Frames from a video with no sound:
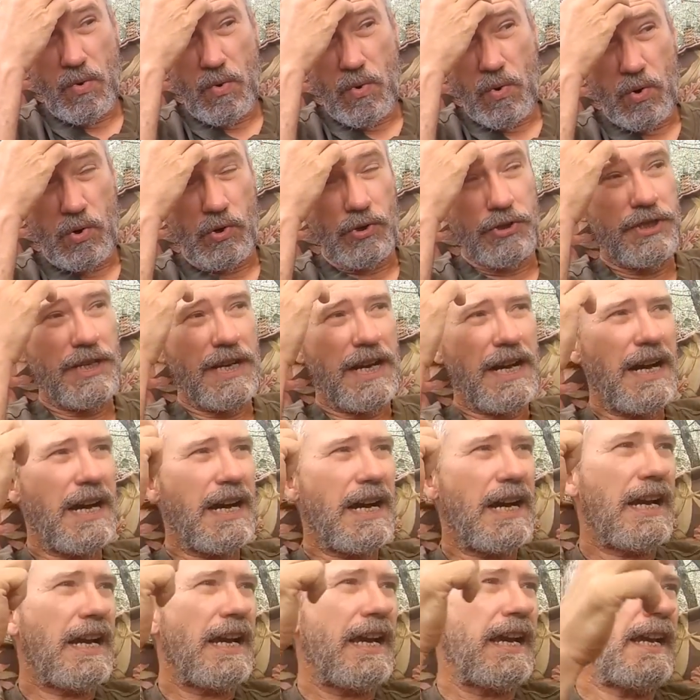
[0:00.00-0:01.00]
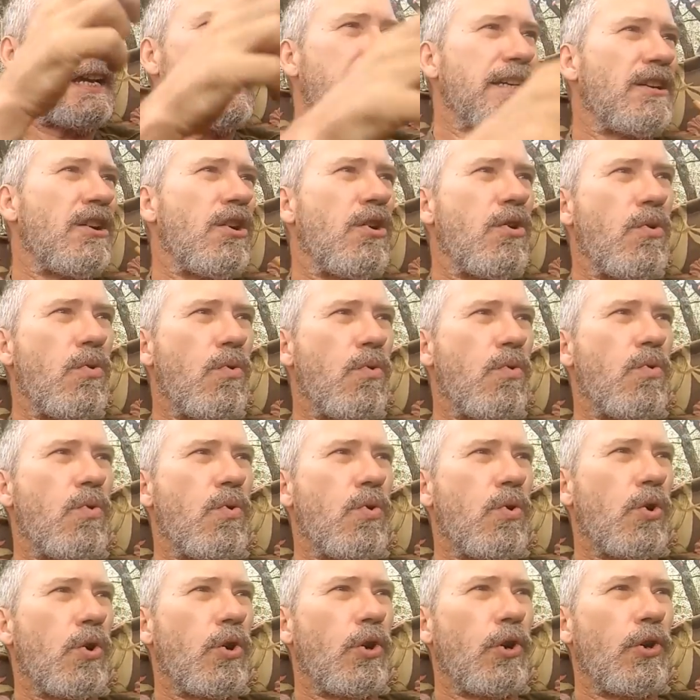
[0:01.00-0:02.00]
or die,
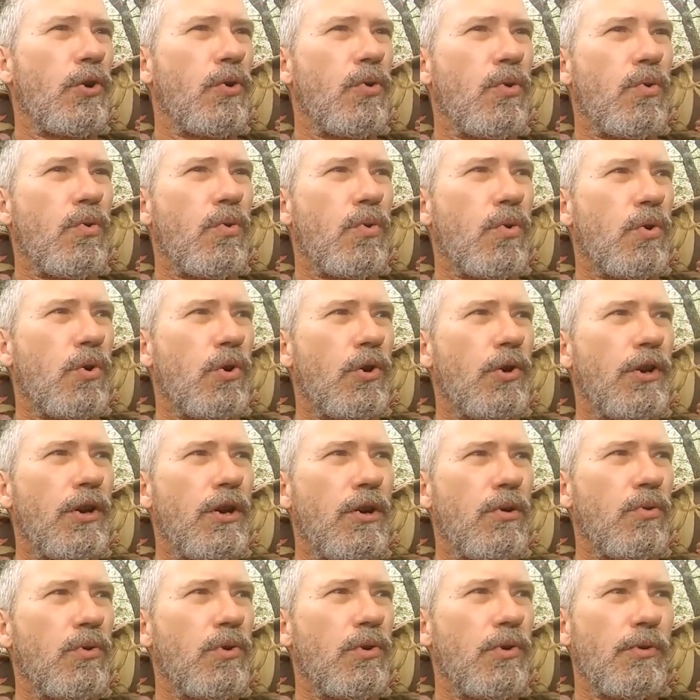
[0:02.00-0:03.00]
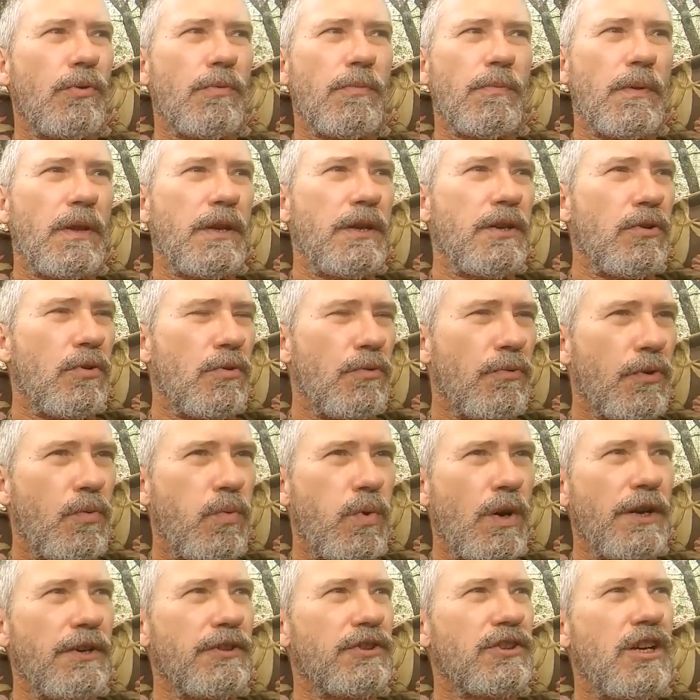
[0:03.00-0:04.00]
or or or you know,
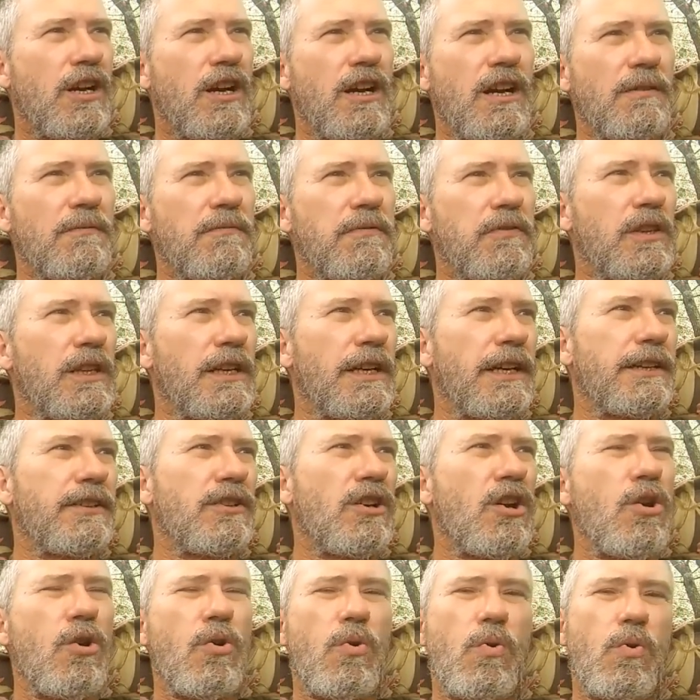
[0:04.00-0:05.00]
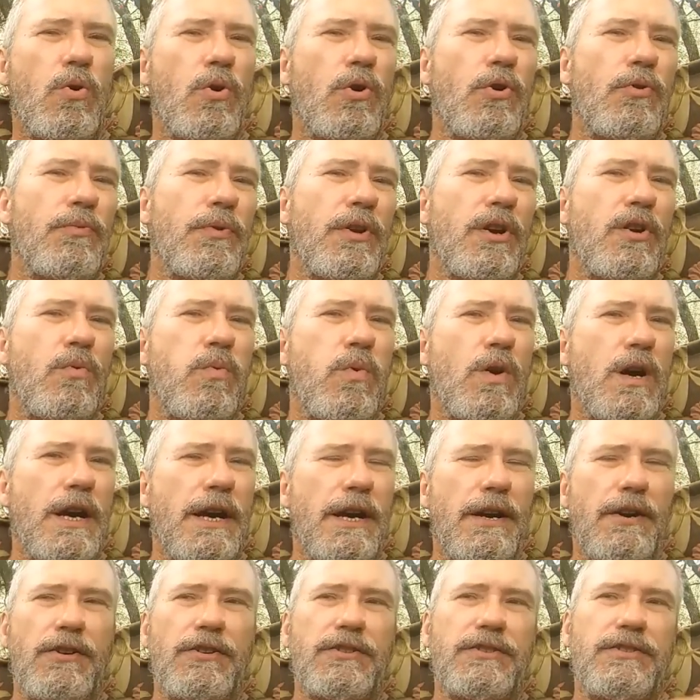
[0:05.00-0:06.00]
requires conflict, or it
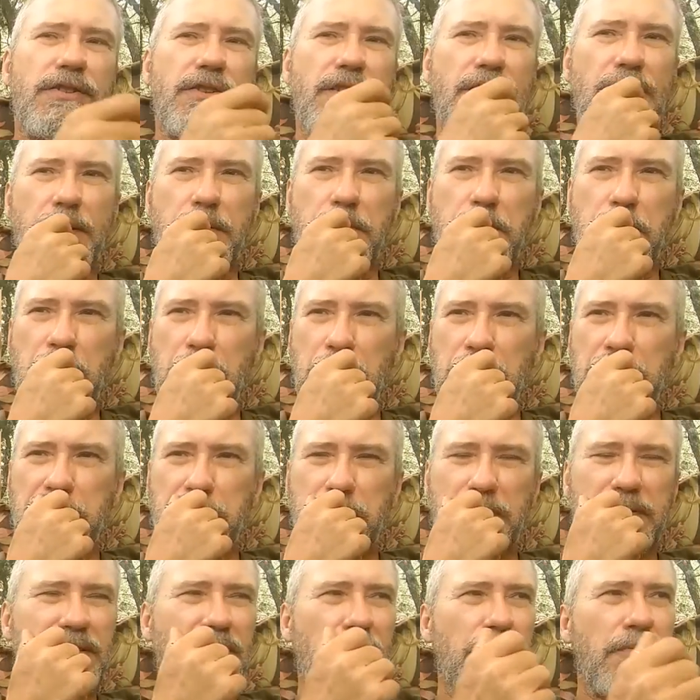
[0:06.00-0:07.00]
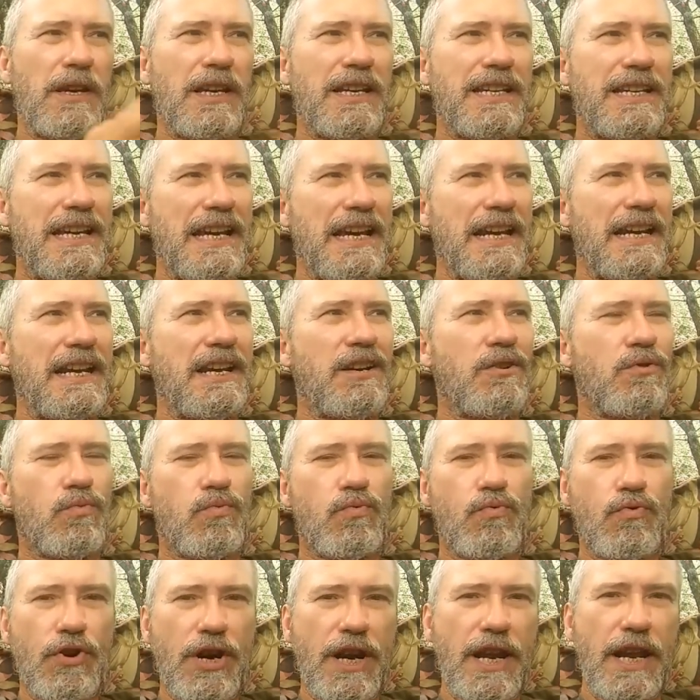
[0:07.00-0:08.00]
requires the, you know, specific
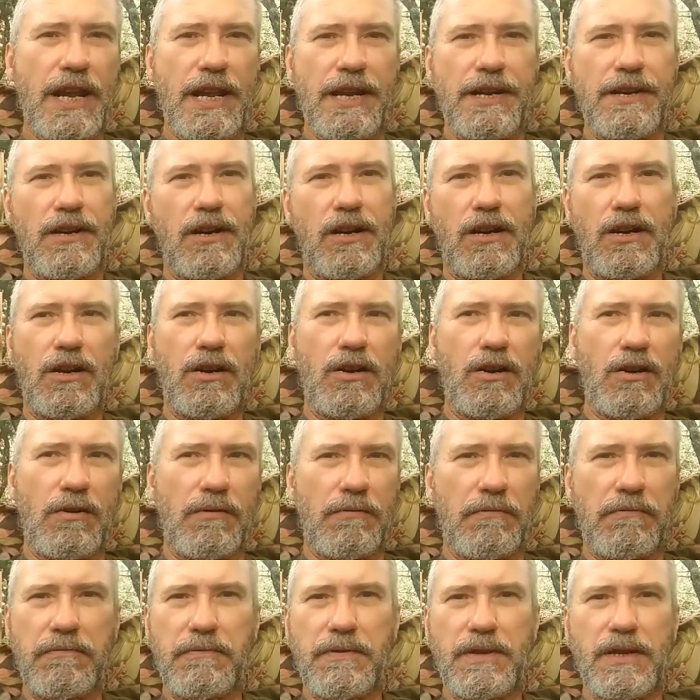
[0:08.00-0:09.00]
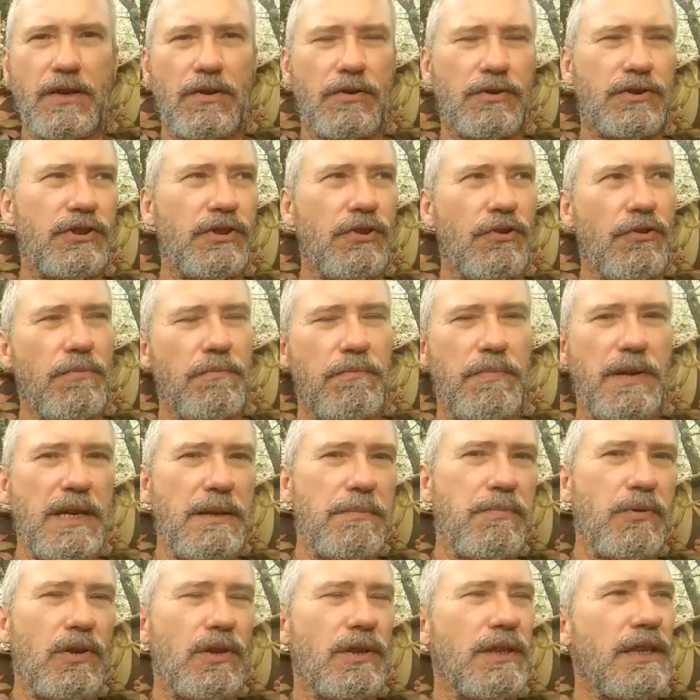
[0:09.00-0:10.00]
getting rid of, you know, certain
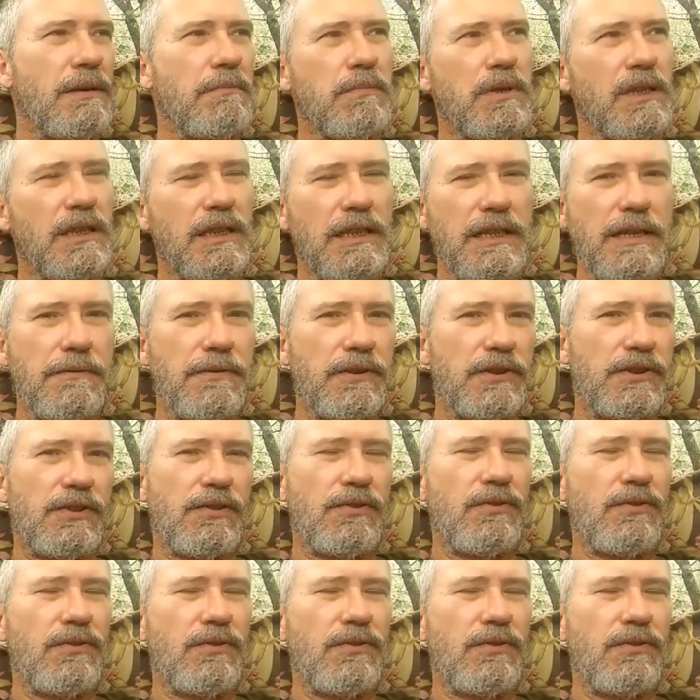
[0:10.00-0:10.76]
people that believe a